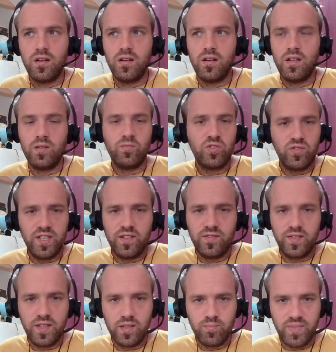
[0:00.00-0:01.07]
And I'm already
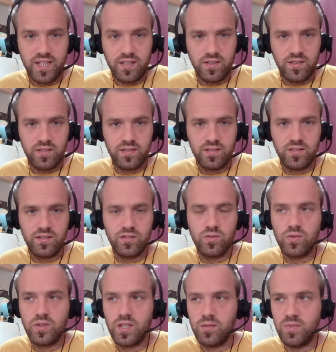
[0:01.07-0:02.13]
feeling better
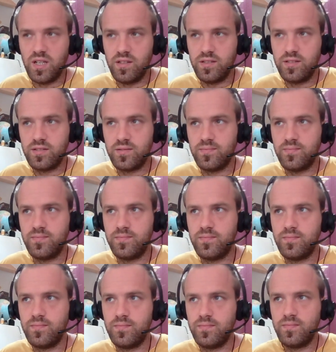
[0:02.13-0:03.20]
talking about this.
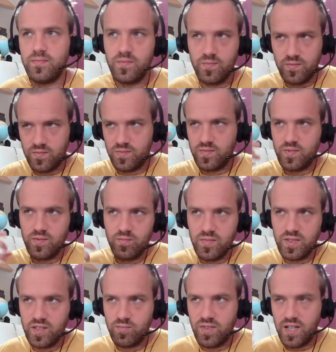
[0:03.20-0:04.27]

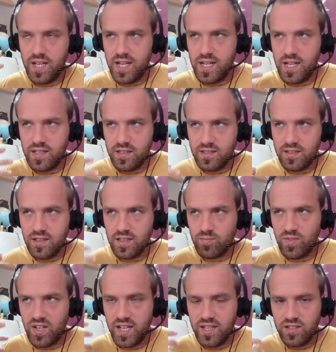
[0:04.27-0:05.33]
It's like
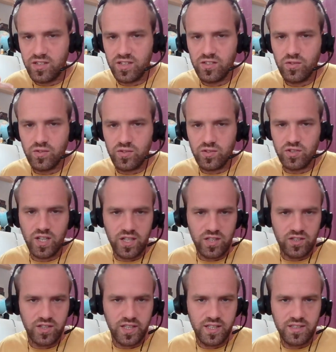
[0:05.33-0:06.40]
my energy is also
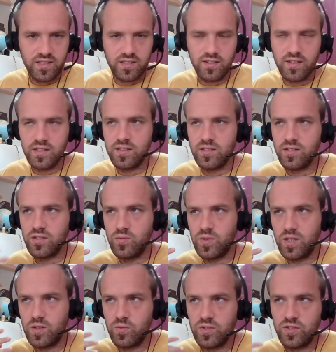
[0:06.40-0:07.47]
changing inside. So
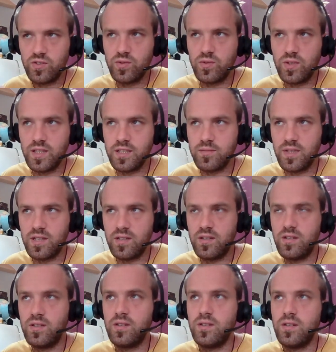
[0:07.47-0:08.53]
when I was talking about
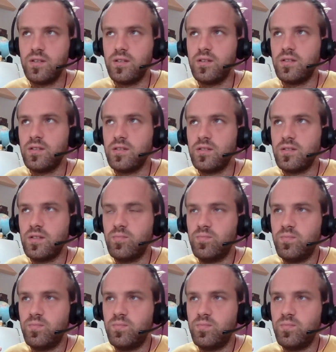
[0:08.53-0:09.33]
the